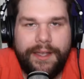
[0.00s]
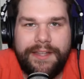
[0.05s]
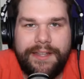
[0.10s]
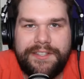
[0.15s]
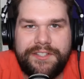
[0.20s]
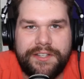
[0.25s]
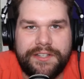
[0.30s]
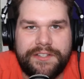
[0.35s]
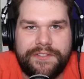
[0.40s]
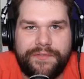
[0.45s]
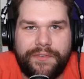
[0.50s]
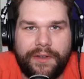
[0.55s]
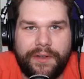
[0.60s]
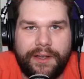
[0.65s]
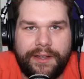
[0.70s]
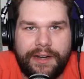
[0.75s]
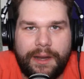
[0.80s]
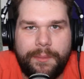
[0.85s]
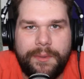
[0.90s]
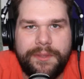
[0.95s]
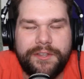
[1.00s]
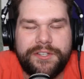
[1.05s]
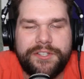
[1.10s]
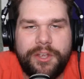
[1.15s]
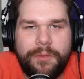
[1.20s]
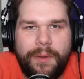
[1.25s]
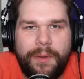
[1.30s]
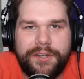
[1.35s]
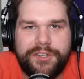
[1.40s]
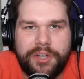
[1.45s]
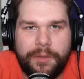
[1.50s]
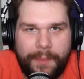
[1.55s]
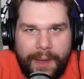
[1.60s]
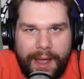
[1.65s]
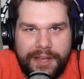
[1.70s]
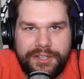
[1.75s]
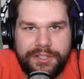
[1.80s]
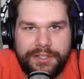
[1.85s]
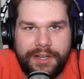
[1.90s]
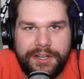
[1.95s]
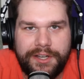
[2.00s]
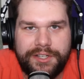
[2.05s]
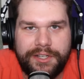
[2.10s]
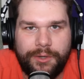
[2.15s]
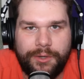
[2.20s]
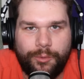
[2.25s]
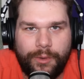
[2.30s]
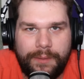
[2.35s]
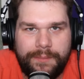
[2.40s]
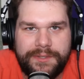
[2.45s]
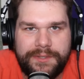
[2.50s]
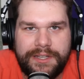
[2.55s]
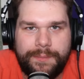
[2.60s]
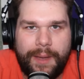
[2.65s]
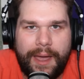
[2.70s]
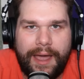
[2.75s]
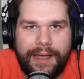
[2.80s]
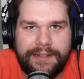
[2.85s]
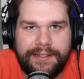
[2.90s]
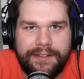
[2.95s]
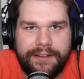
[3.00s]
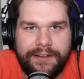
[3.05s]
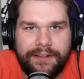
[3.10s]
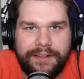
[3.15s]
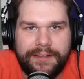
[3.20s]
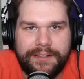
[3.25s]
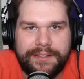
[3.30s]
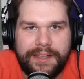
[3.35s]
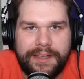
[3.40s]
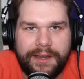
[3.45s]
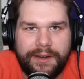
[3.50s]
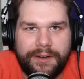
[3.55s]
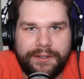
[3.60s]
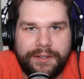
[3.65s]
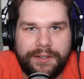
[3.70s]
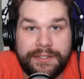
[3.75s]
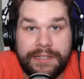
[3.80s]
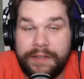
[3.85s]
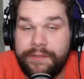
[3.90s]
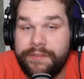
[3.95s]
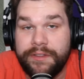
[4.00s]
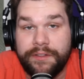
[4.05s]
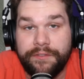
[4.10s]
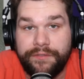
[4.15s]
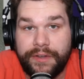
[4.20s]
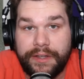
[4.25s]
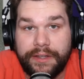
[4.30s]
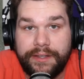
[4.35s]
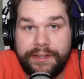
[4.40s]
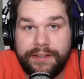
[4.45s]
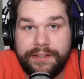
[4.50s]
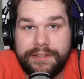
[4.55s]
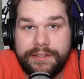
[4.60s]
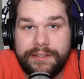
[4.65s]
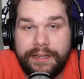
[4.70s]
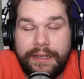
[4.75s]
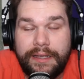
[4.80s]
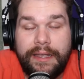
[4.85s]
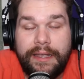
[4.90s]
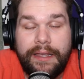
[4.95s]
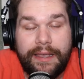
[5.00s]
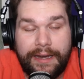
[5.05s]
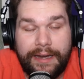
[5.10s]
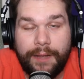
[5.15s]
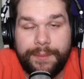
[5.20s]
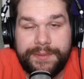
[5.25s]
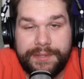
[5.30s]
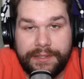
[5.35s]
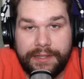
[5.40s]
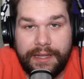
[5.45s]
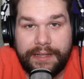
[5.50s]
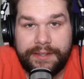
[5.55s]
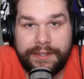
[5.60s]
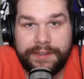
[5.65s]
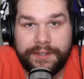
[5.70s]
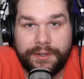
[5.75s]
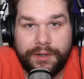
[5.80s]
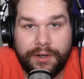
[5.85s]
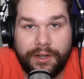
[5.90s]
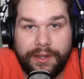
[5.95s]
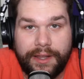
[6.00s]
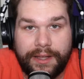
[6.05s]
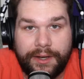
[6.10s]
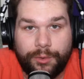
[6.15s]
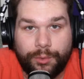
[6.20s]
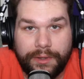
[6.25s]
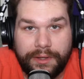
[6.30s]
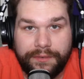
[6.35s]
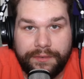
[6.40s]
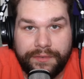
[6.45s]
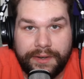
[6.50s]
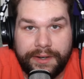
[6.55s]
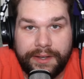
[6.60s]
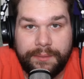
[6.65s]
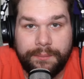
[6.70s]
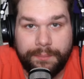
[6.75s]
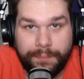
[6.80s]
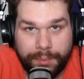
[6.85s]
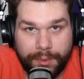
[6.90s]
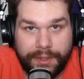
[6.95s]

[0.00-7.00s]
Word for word: just fun. I mean, there's so much imagination and whimsy packed into these characters. Even the villains. It helps a lot that they're all like really funny British